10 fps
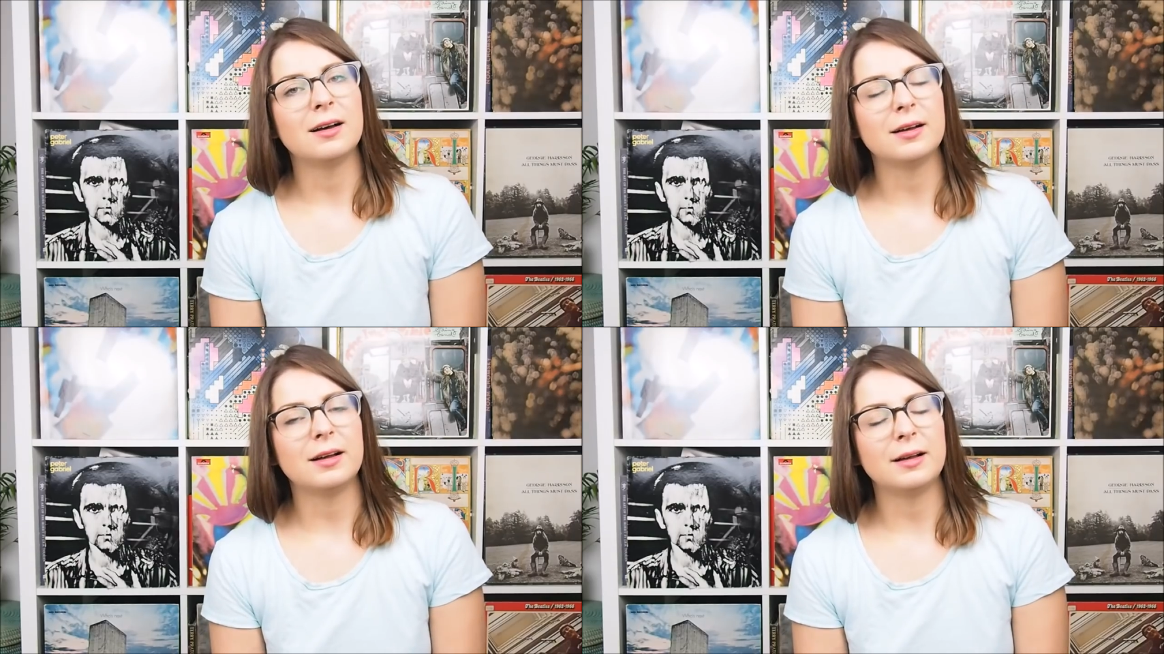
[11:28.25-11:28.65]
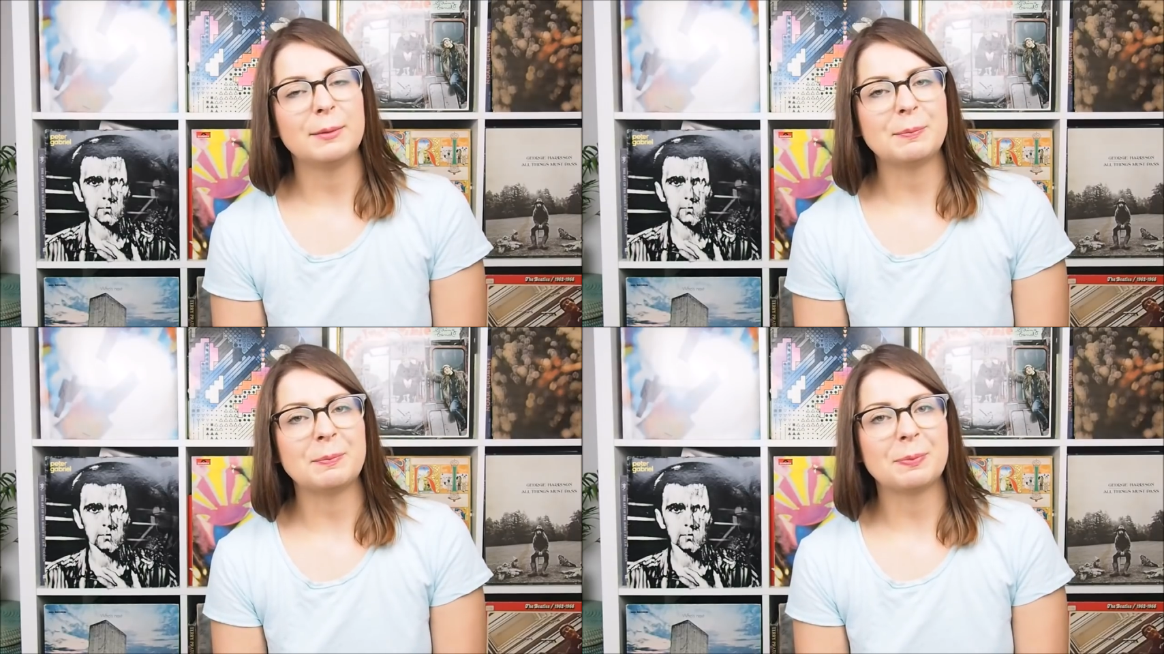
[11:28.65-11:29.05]

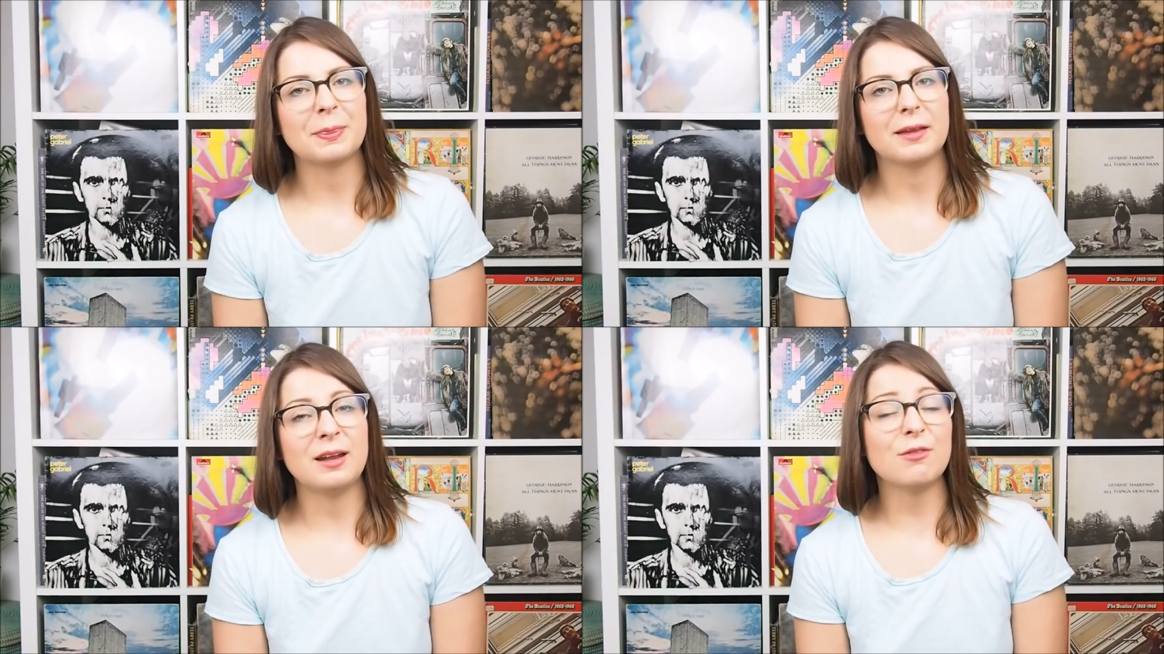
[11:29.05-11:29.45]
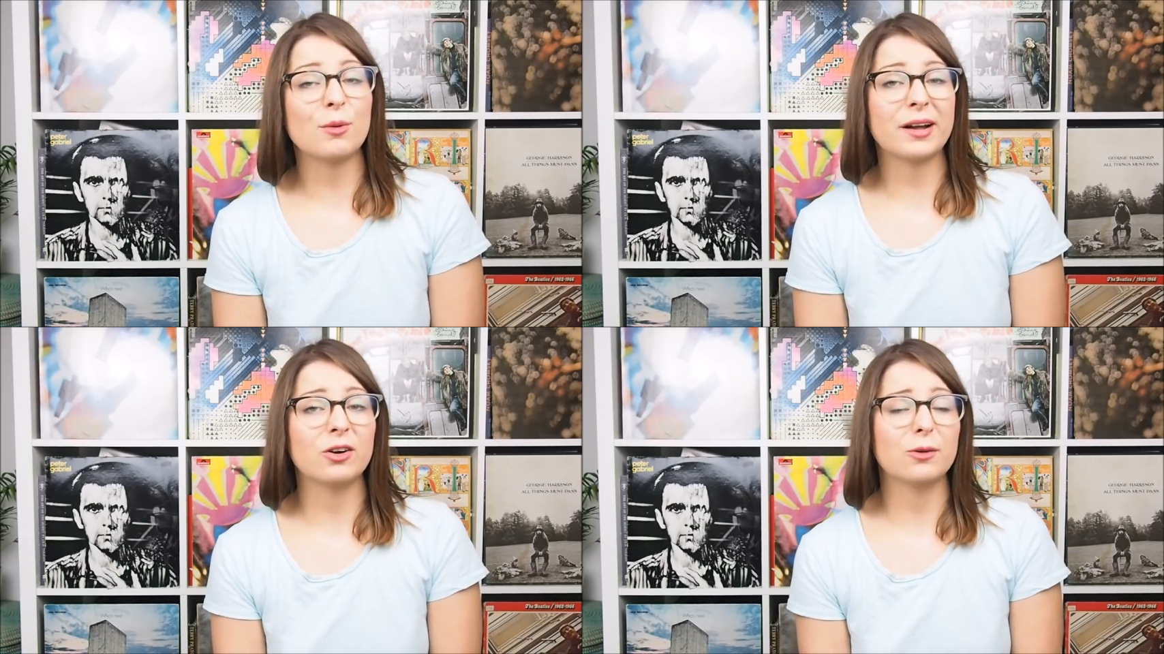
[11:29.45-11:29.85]
Speaker 1: Um, another
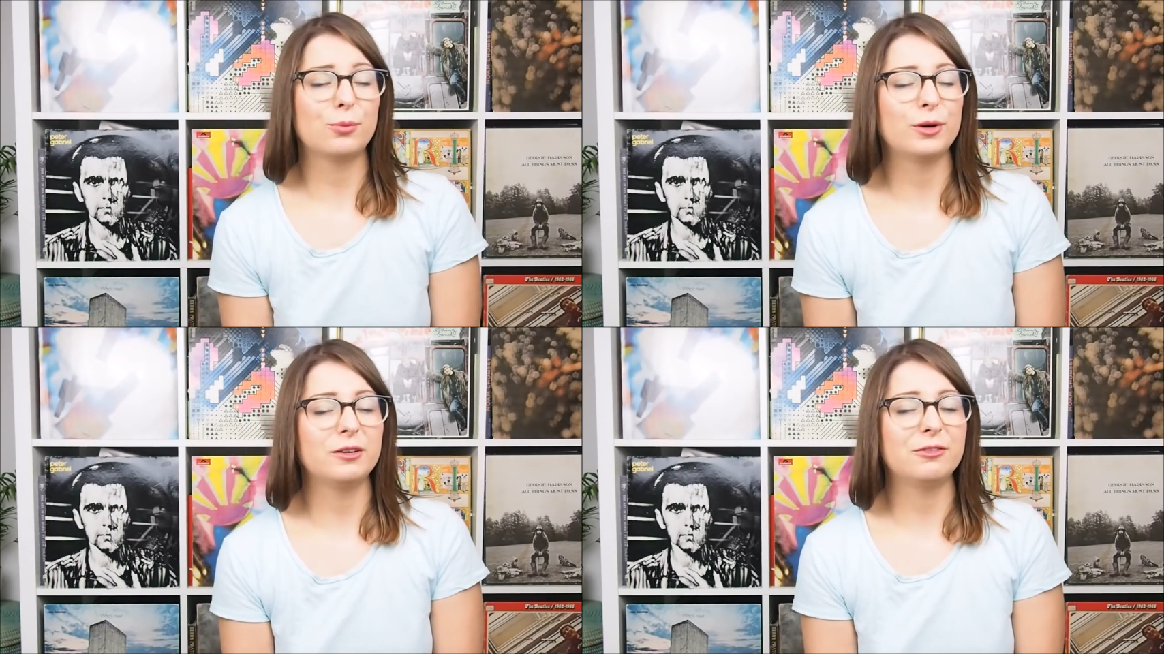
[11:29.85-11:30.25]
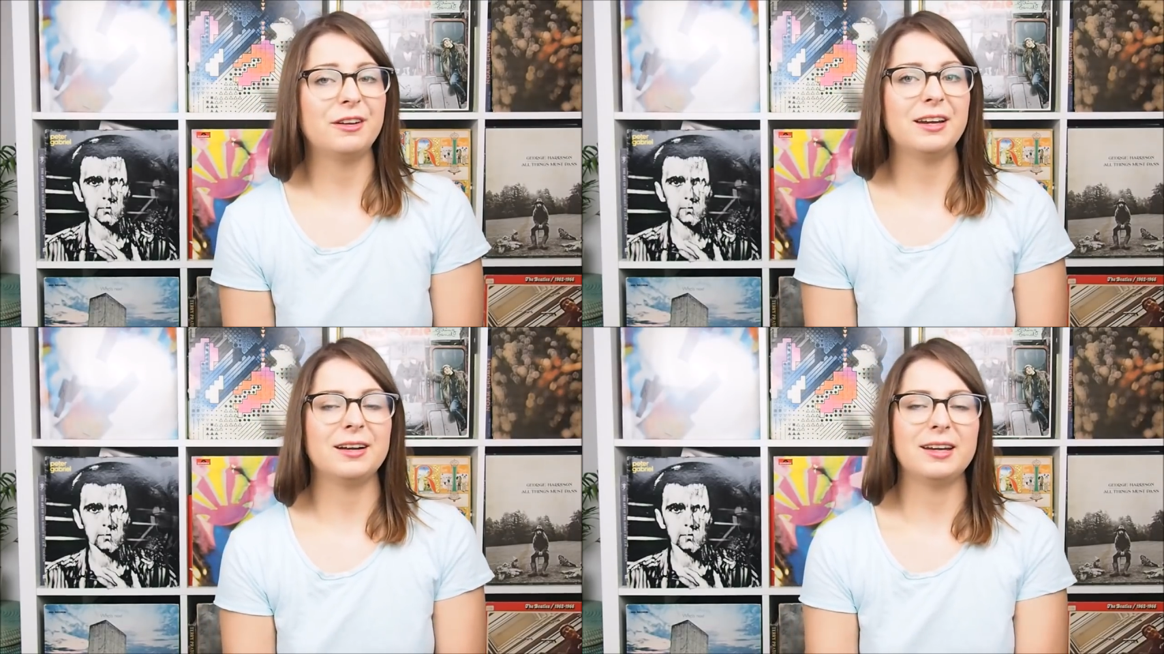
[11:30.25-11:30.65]
record pretty
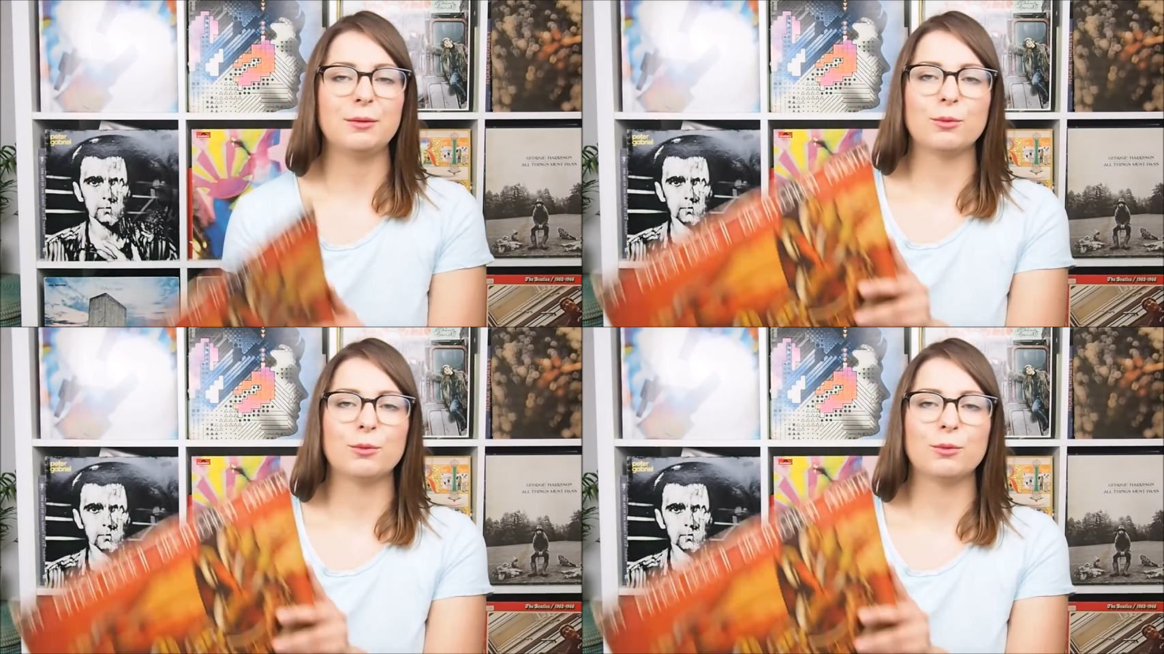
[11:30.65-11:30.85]
fittingly